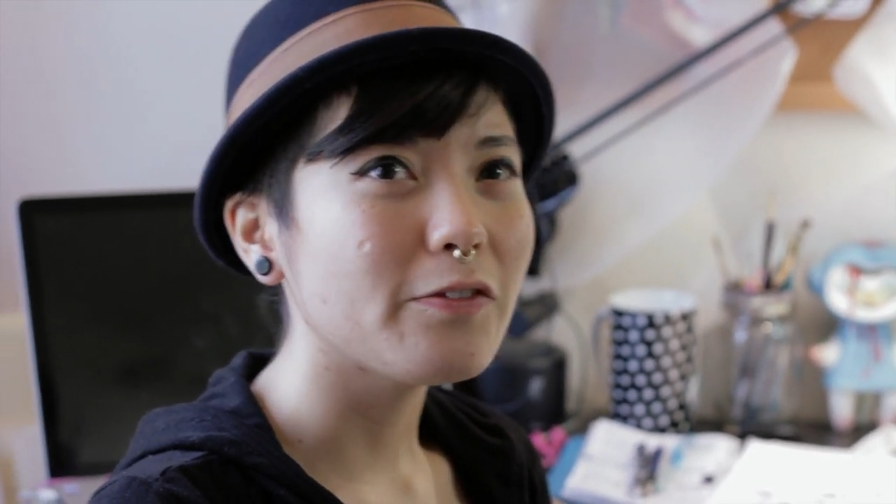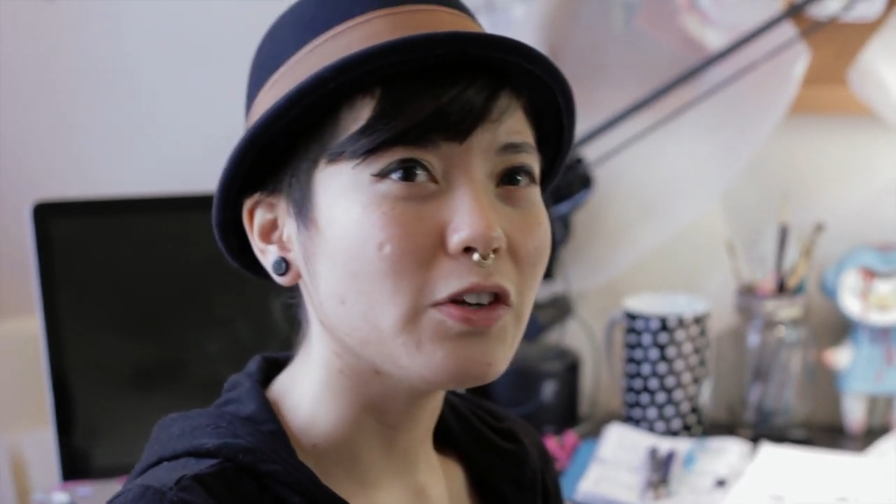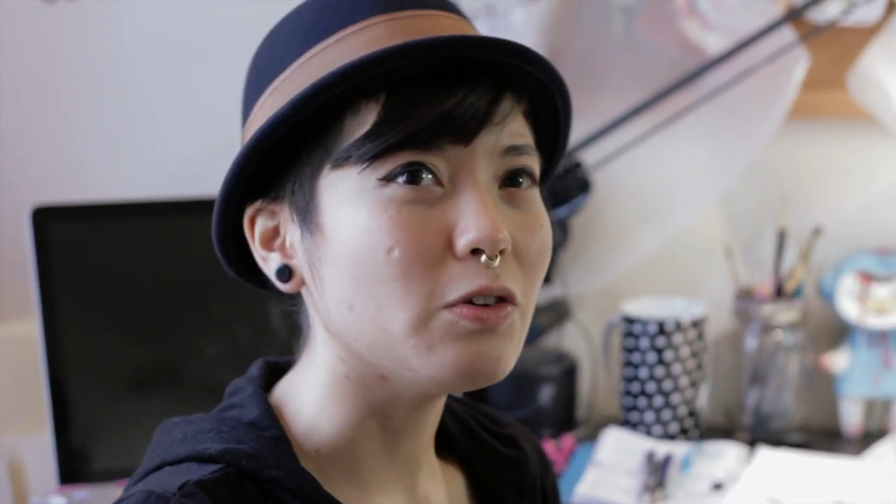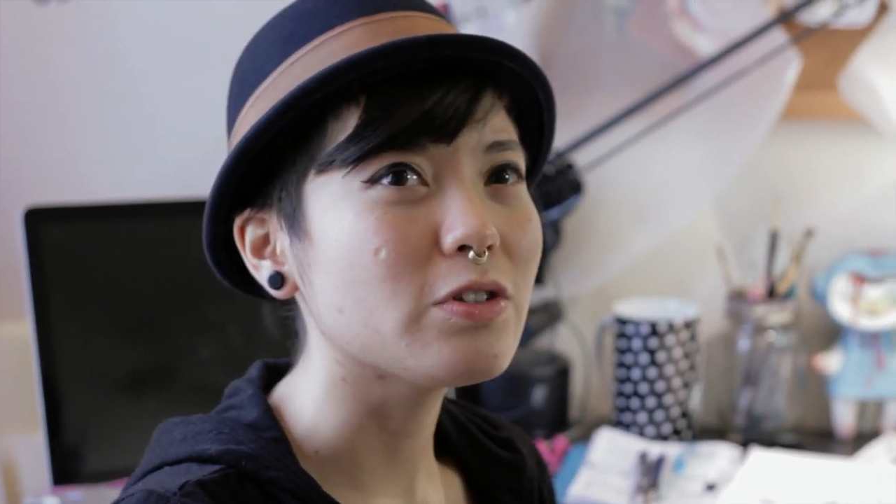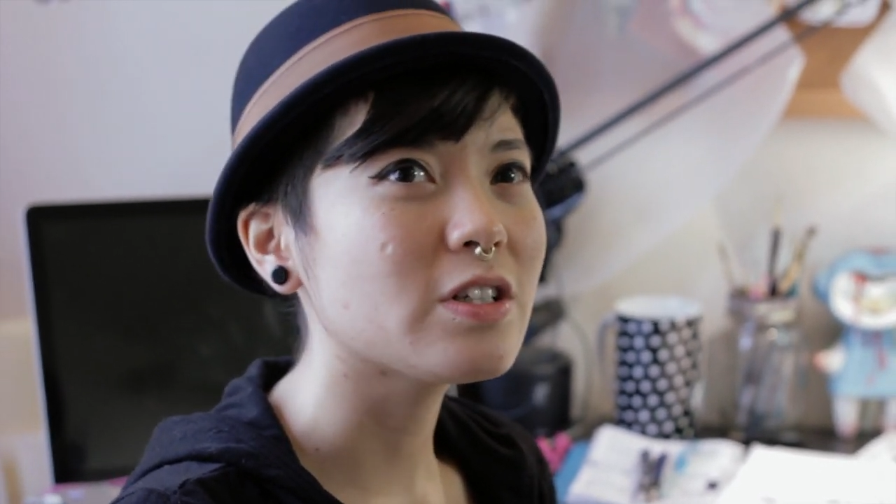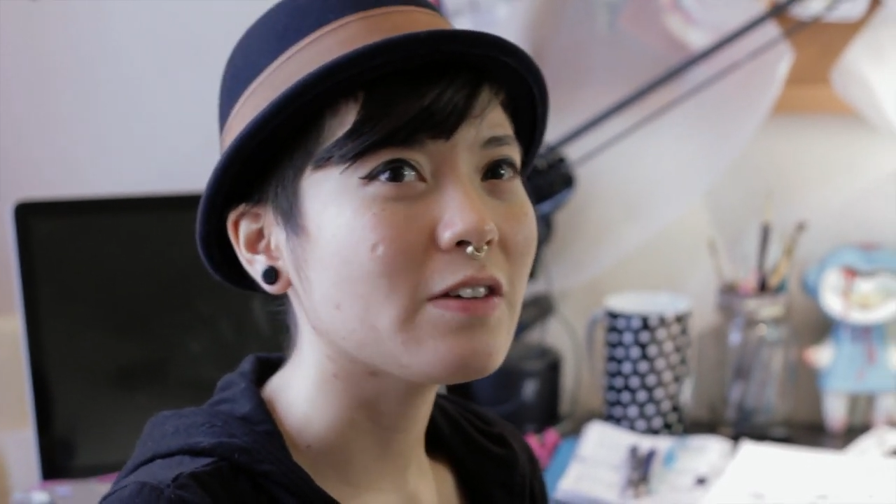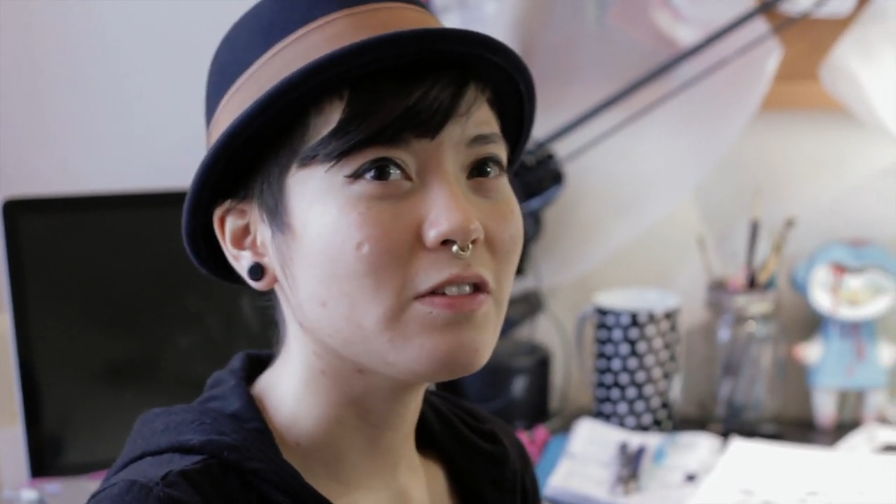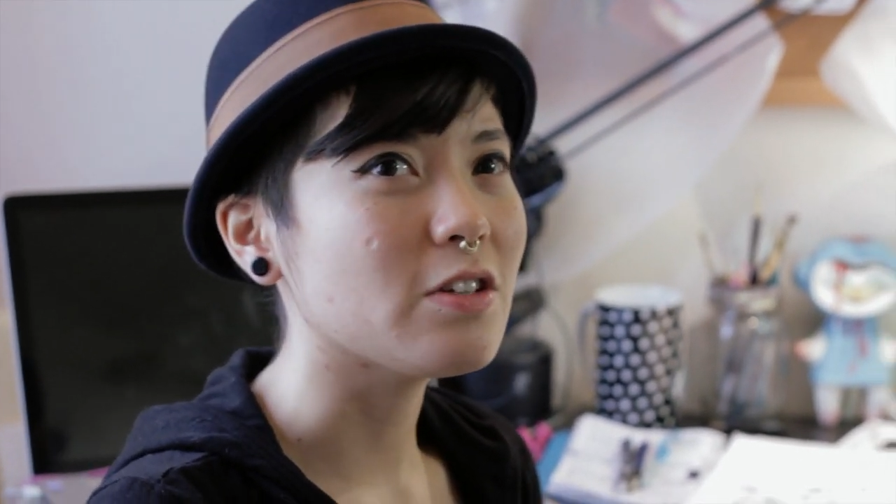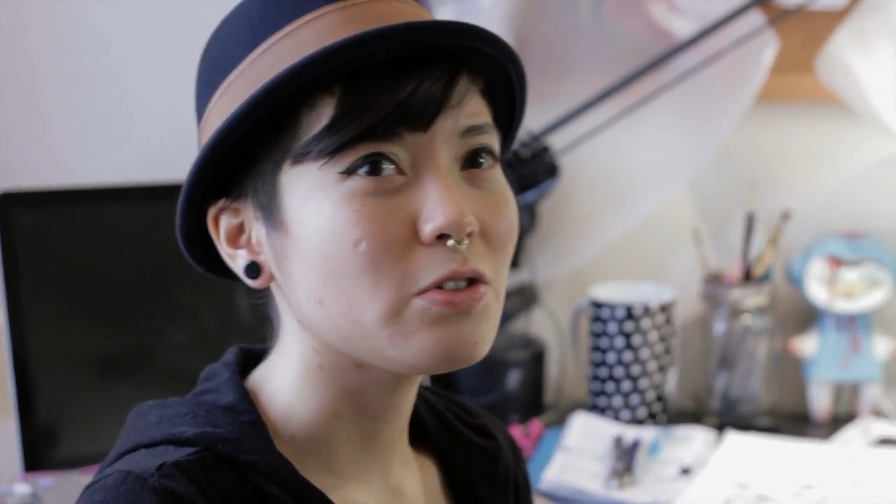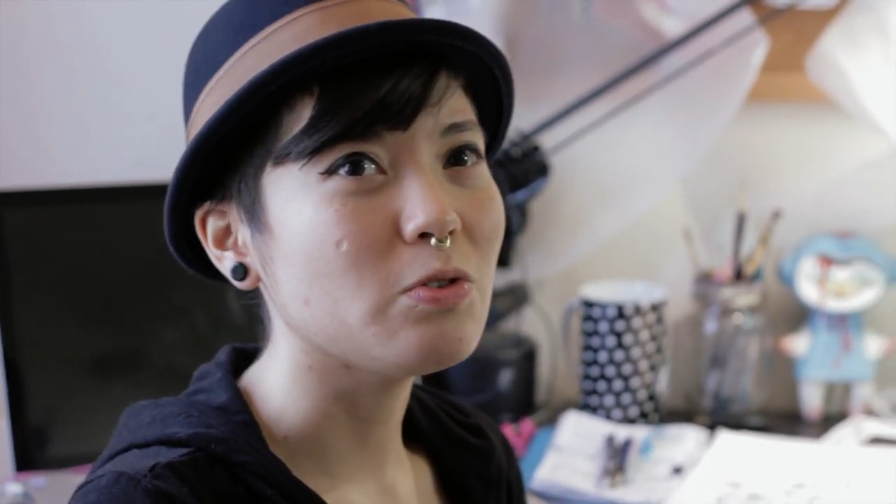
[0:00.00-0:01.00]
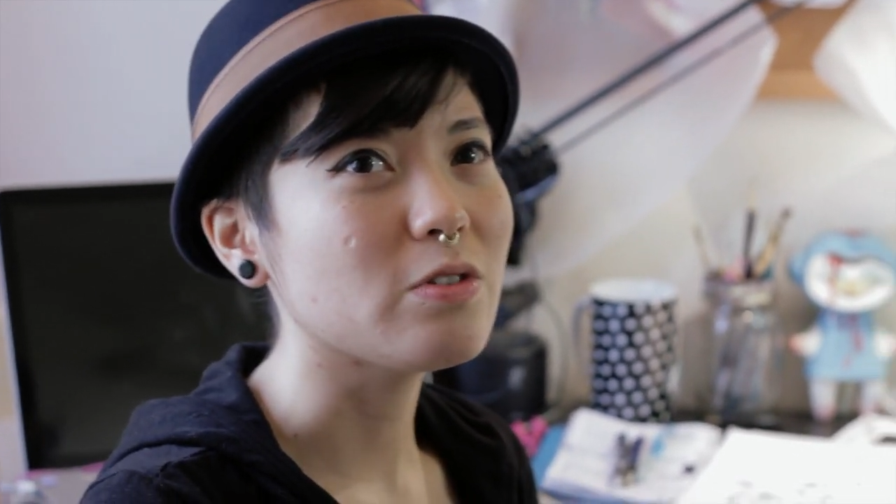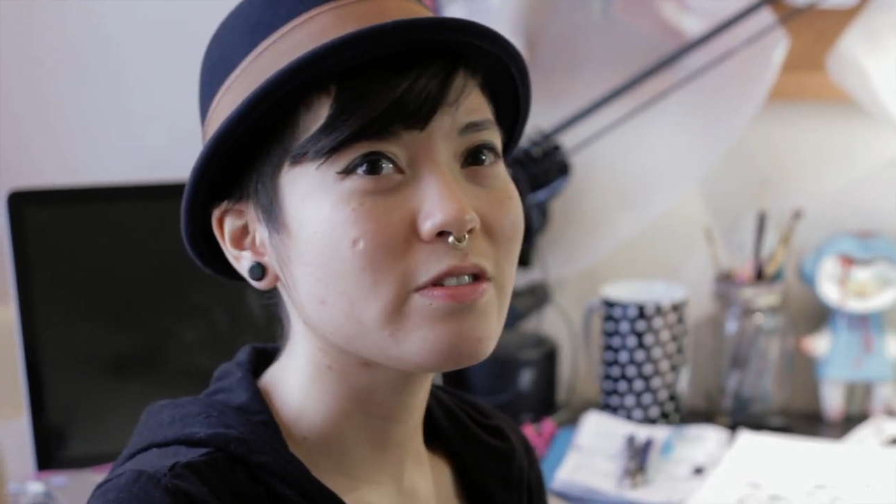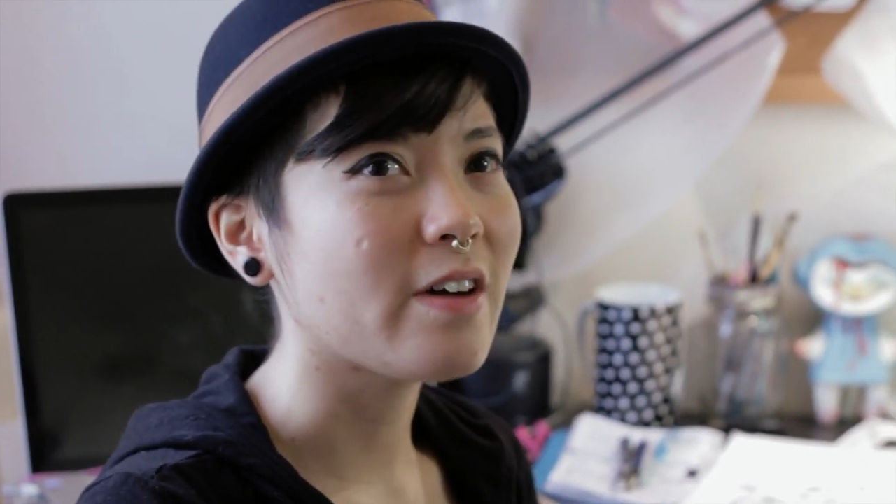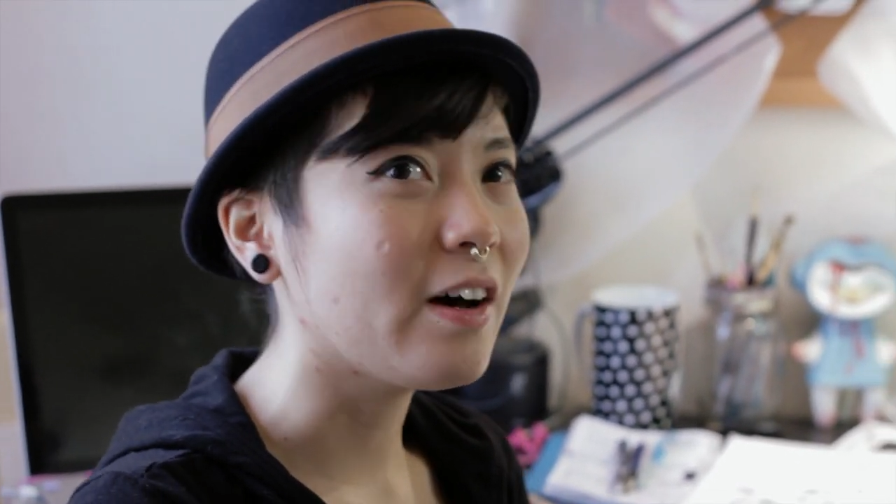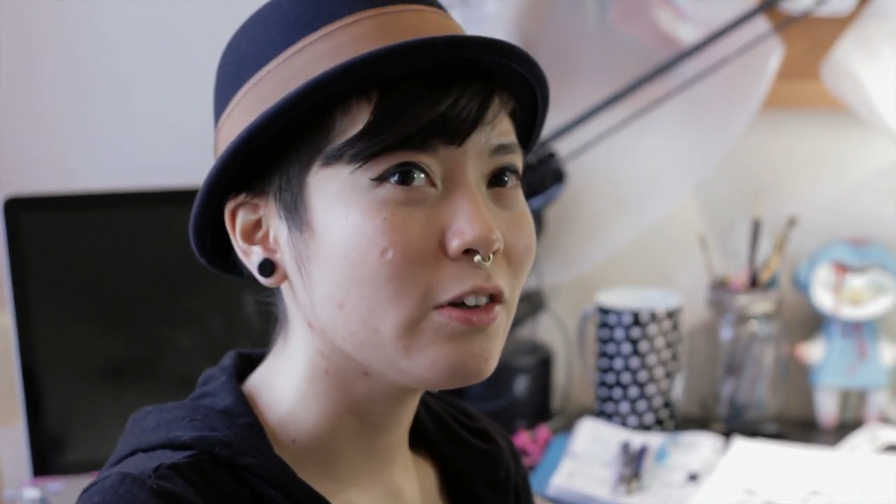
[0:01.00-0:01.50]
fusion of these two
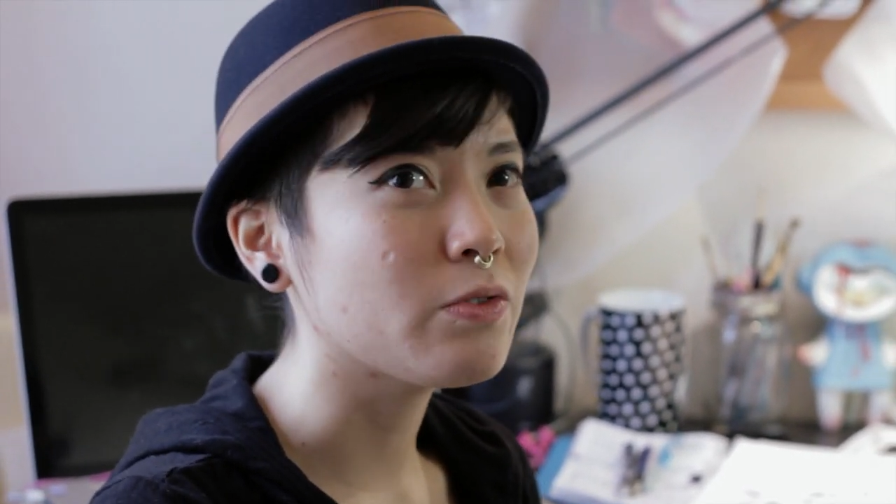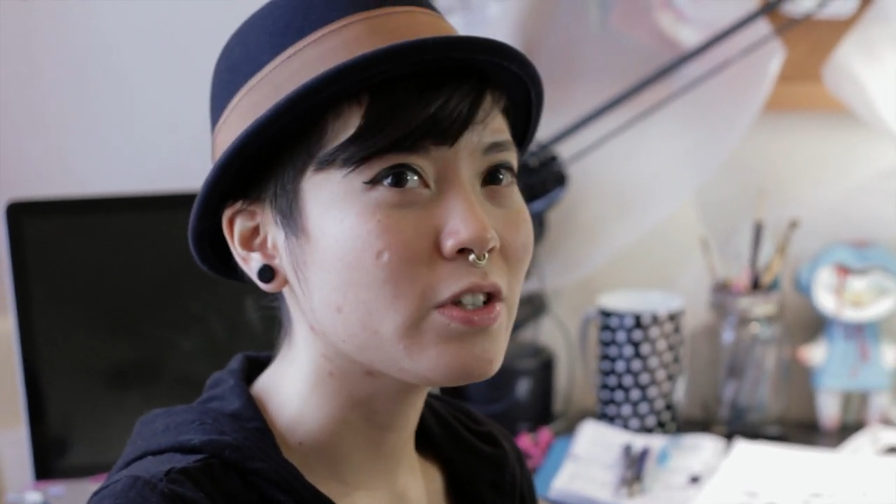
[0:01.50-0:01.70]
styles